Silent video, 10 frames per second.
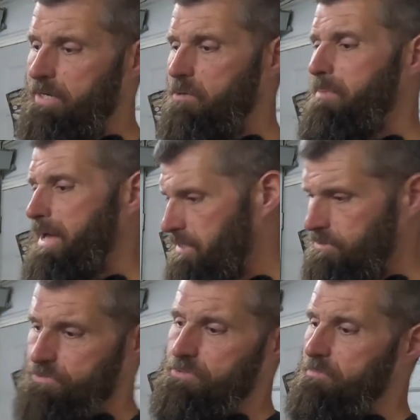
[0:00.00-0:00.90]
They don't
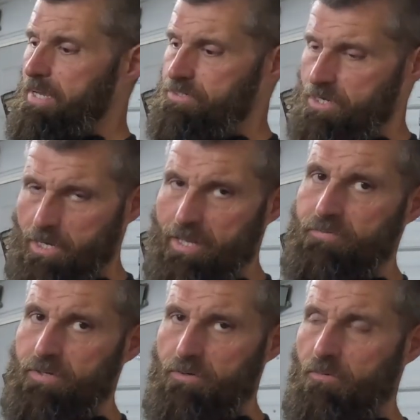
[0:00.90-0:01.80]
balance them as a
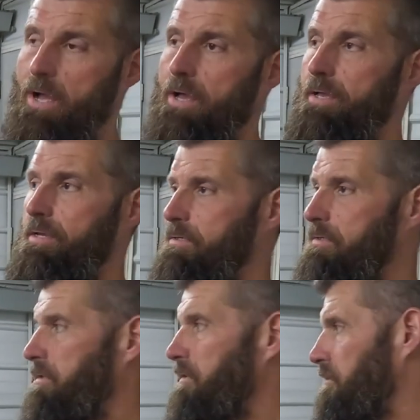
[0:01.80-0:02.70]
left and right.
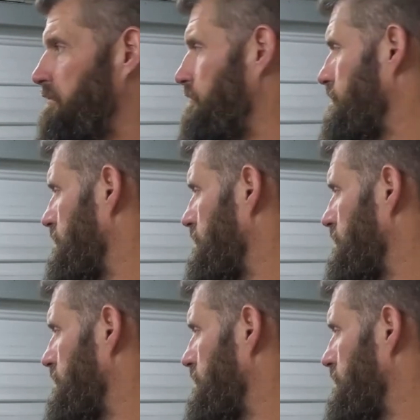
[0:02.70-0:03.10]
Um,